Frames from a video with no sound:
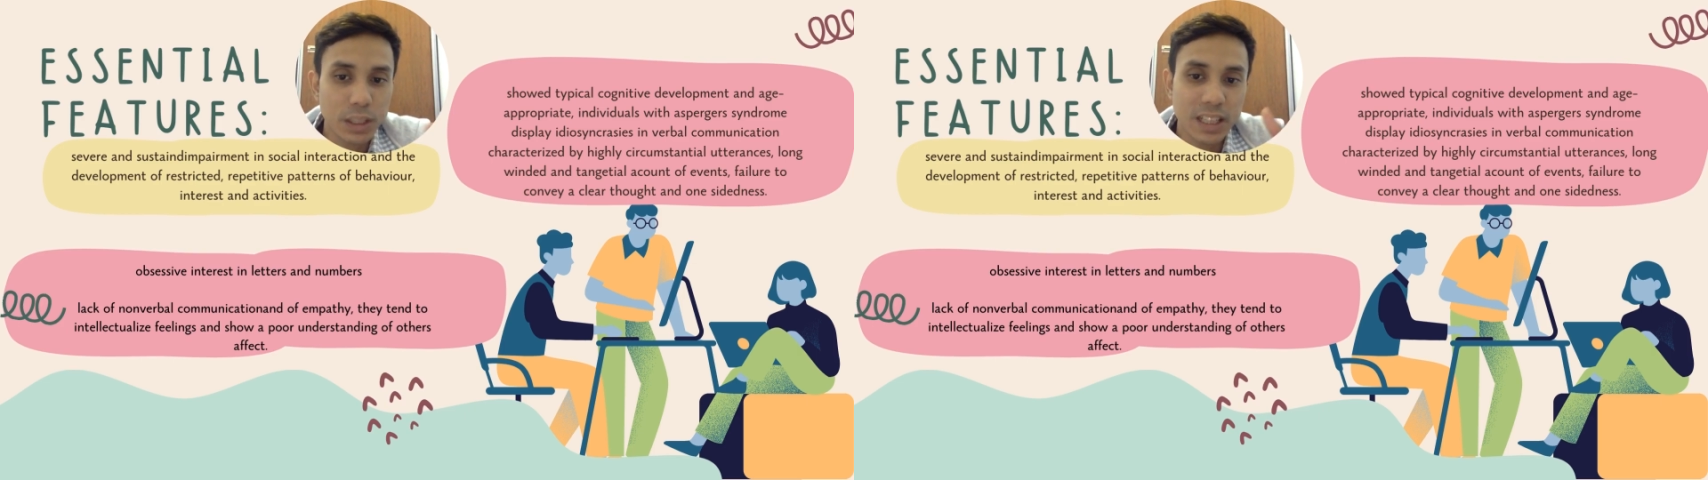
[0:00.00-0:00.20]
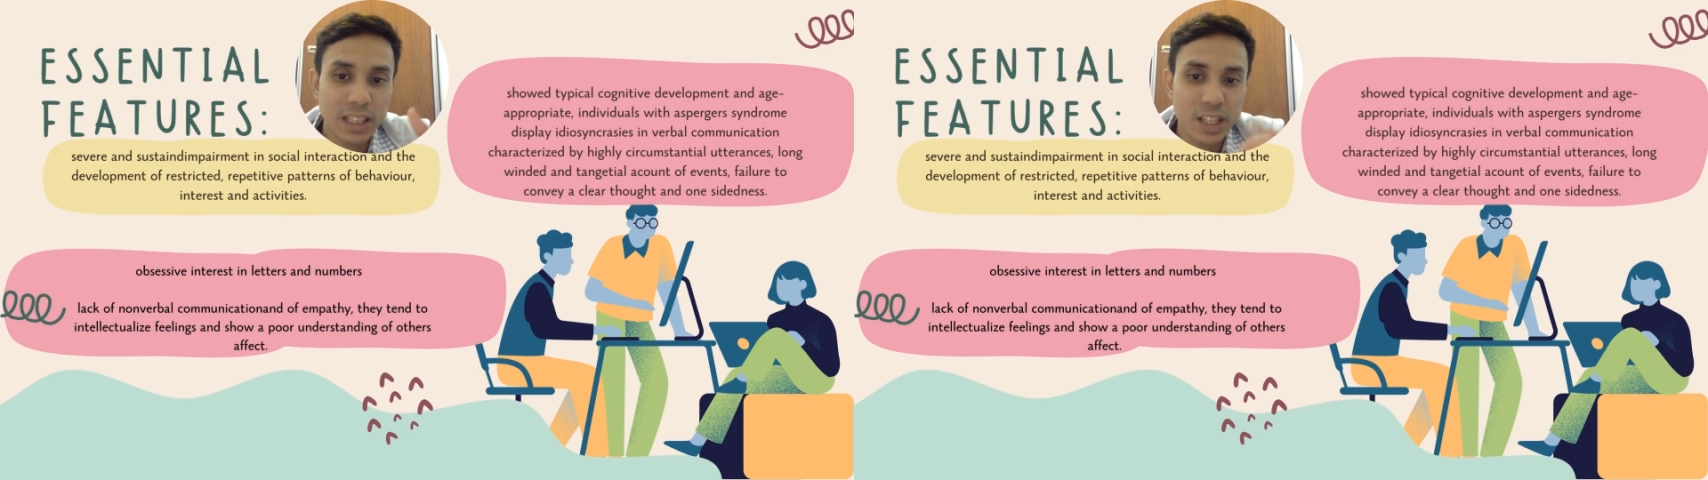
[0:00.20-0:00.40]

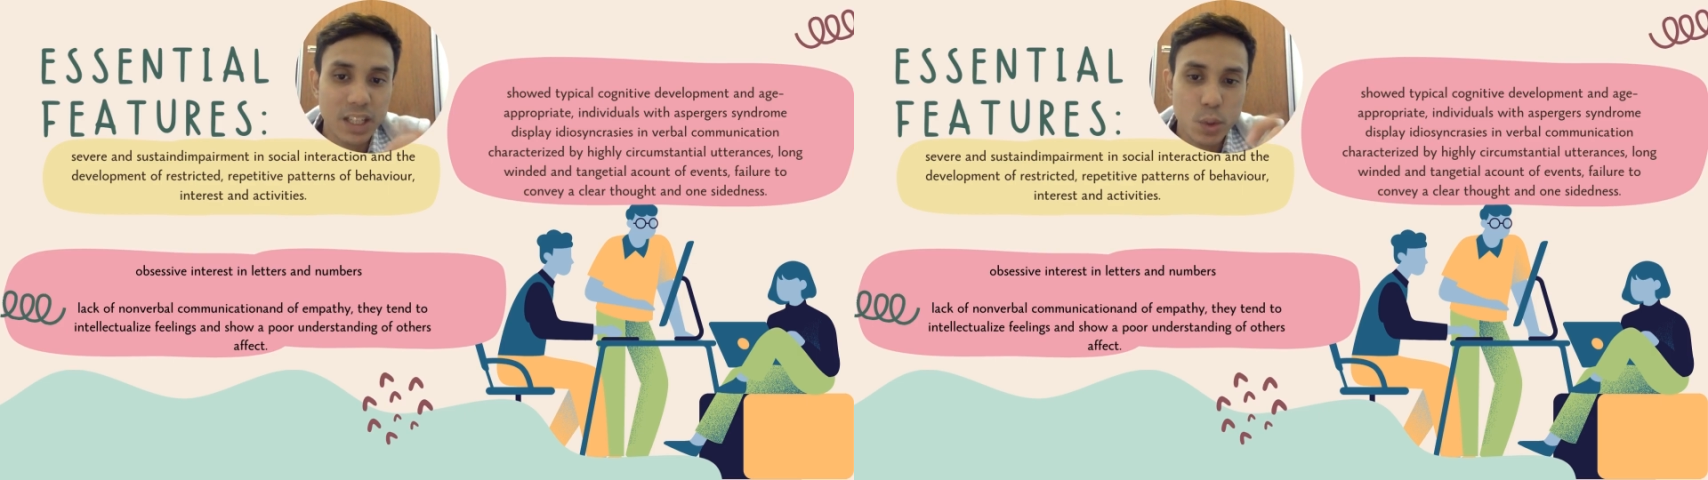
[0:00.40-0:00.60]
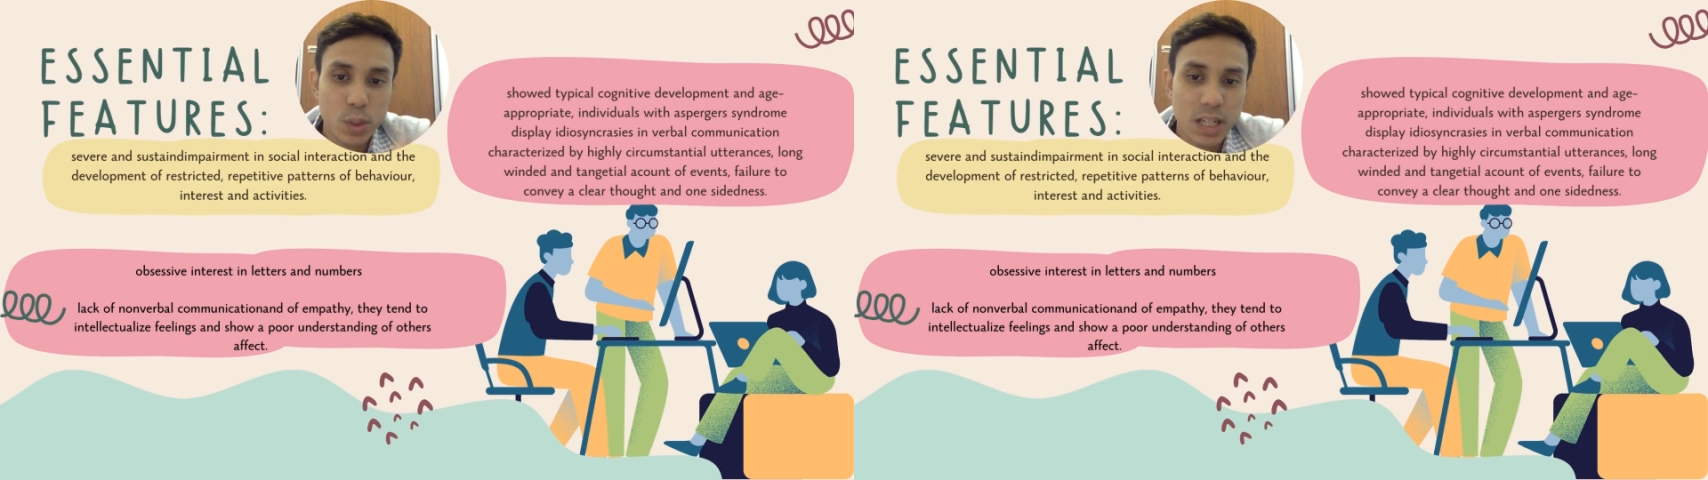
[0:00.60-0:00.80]

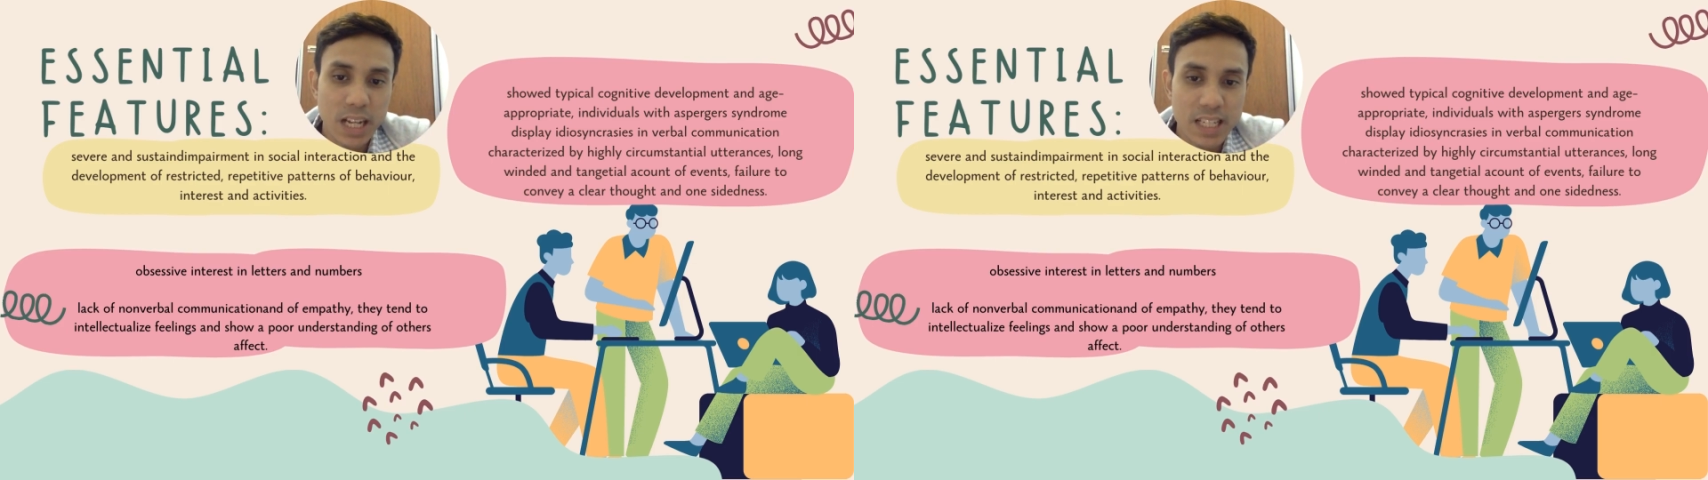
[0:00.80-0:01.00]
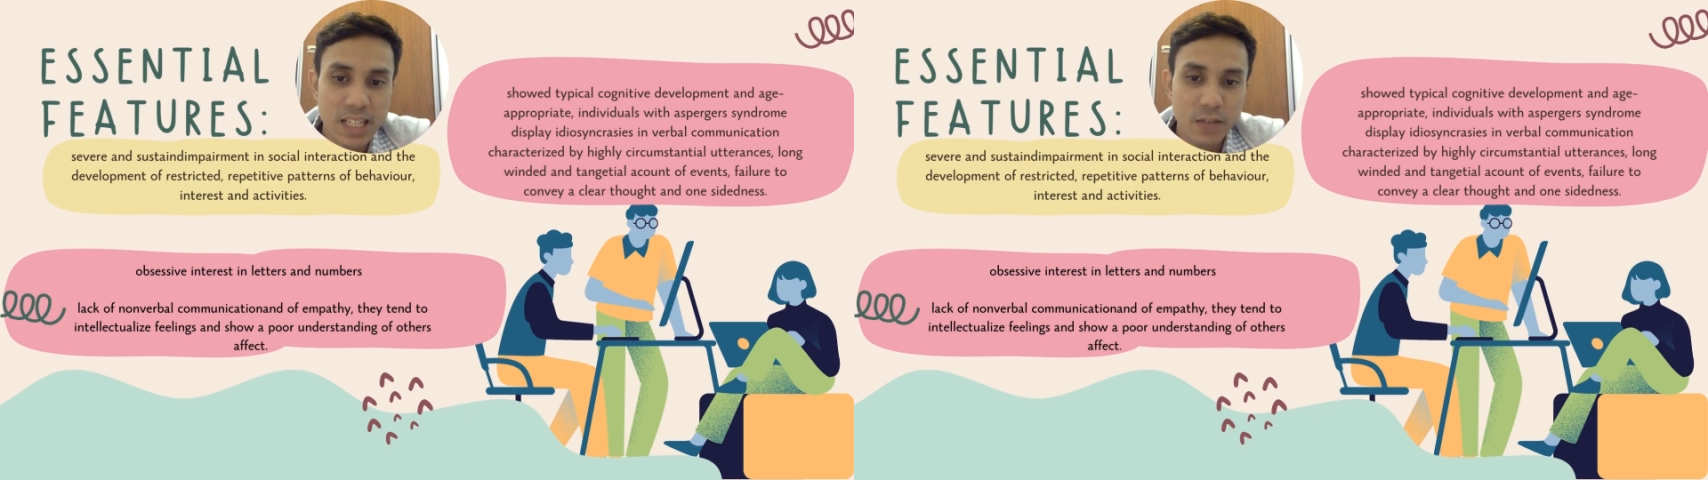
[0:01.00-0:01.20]

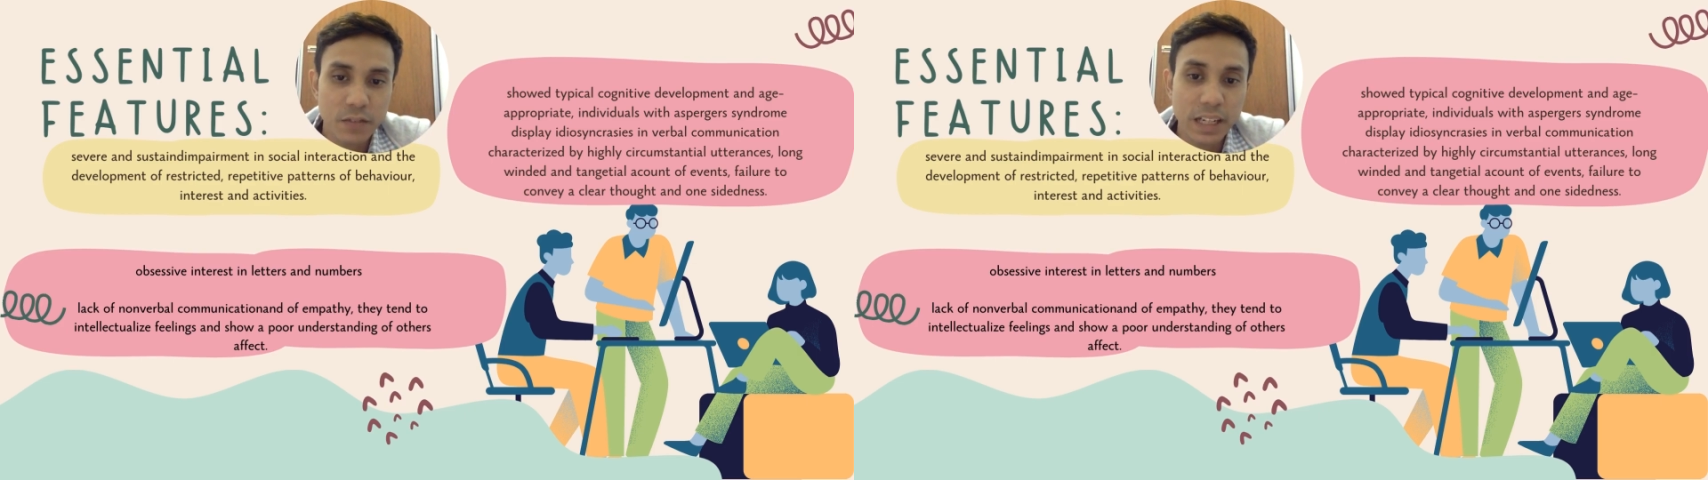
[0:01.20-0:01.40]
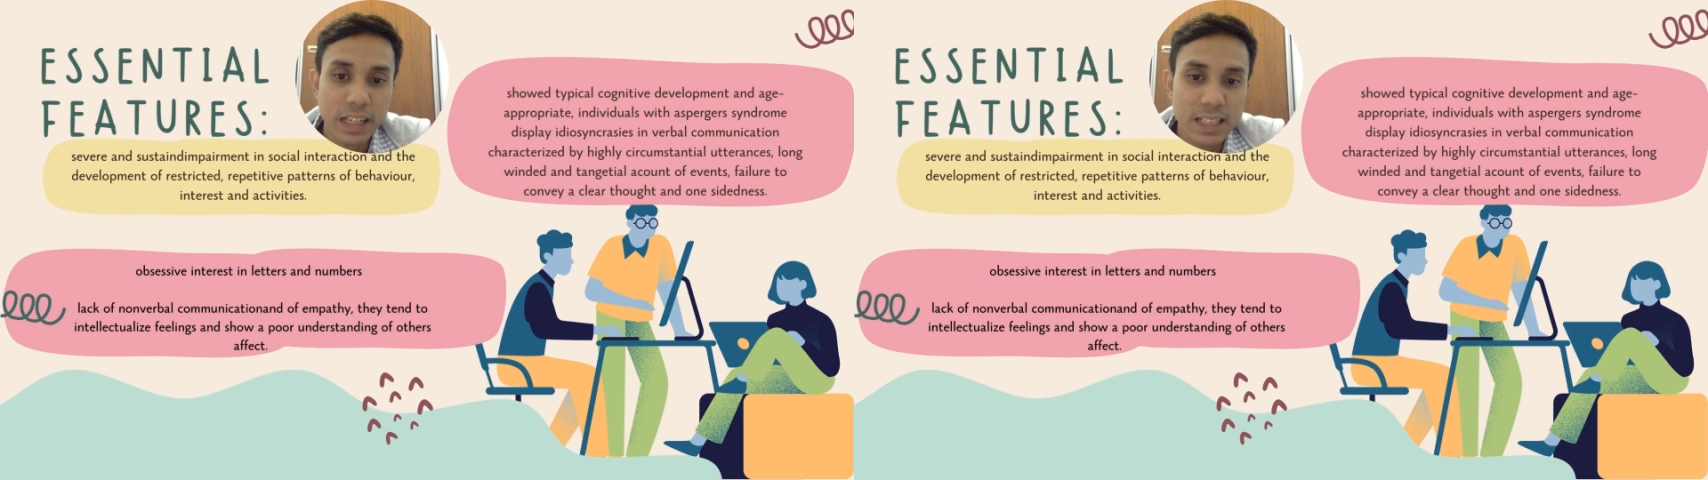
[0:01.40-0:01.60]
intellectualize
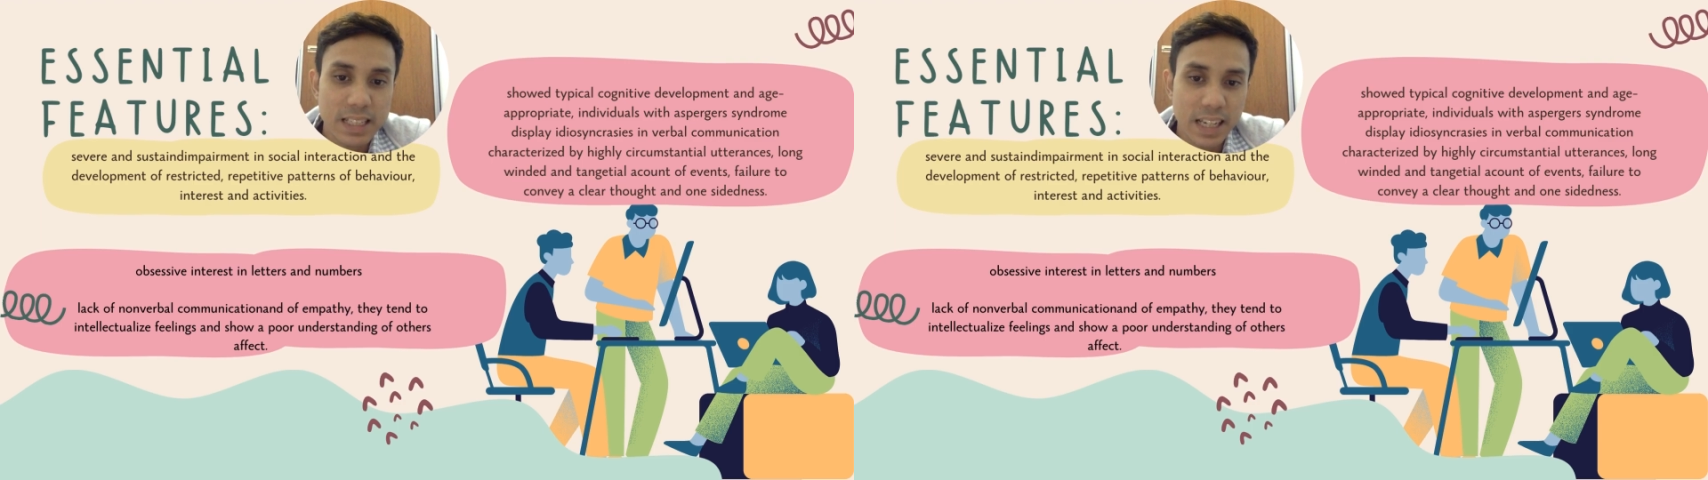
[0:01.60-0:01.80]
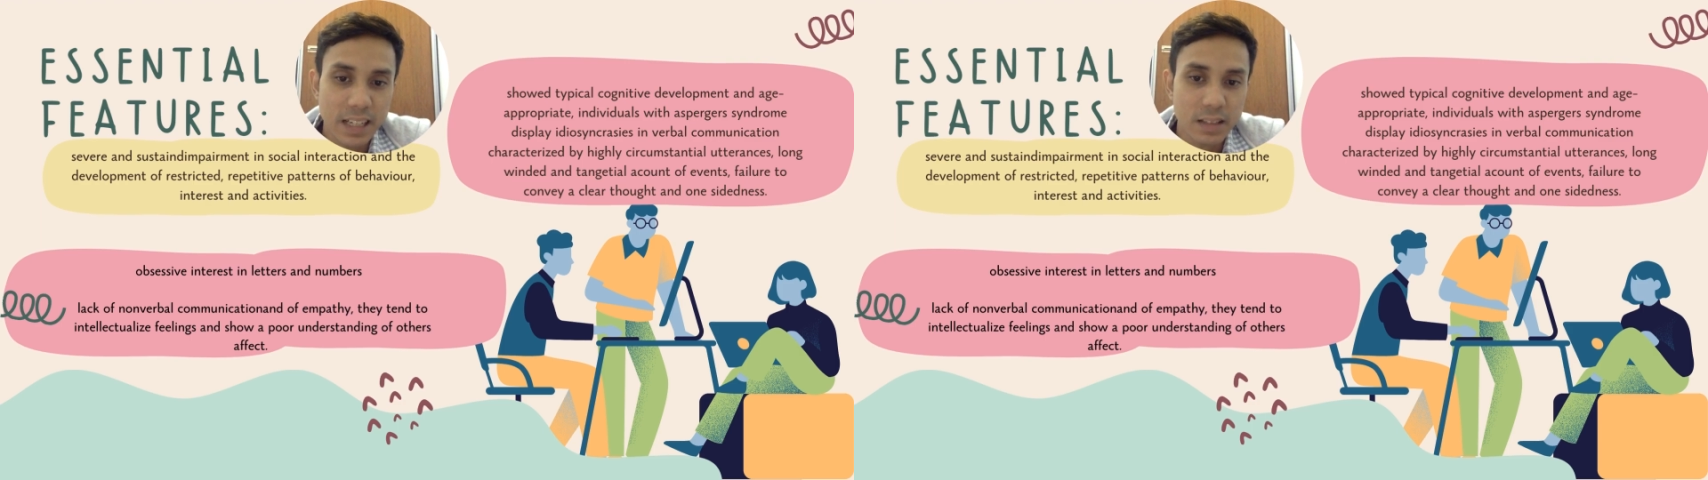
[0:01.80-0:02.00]
feelings
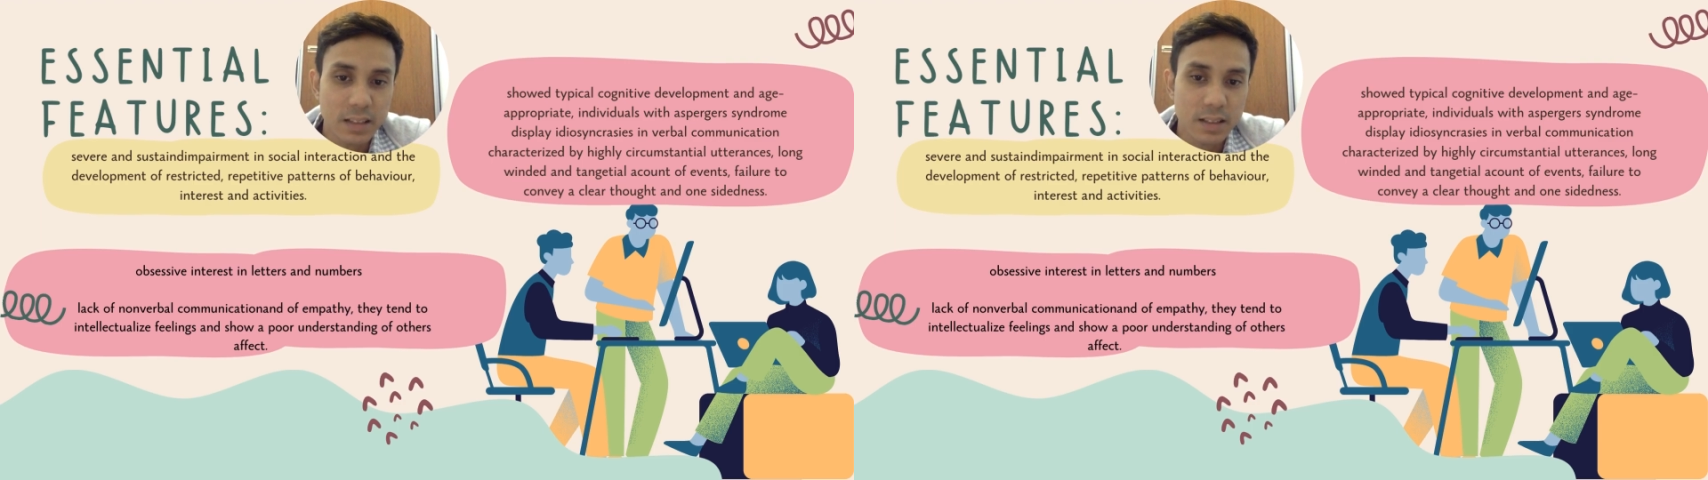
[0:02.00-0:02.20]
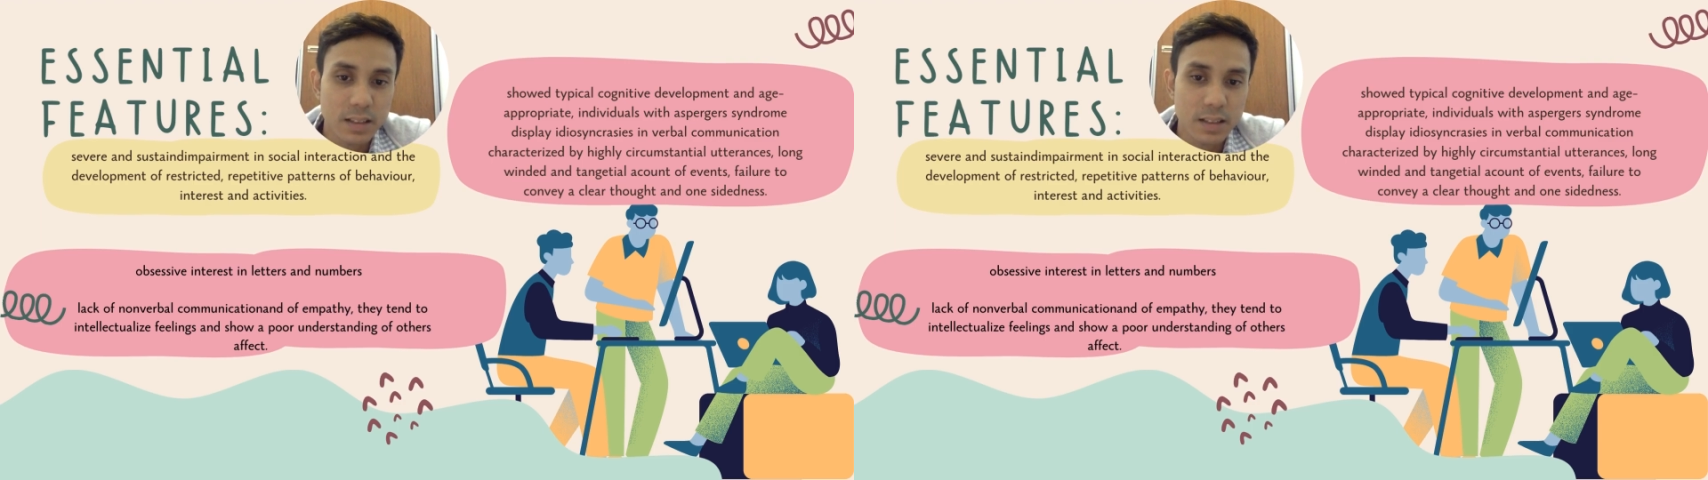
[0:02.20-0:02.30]
and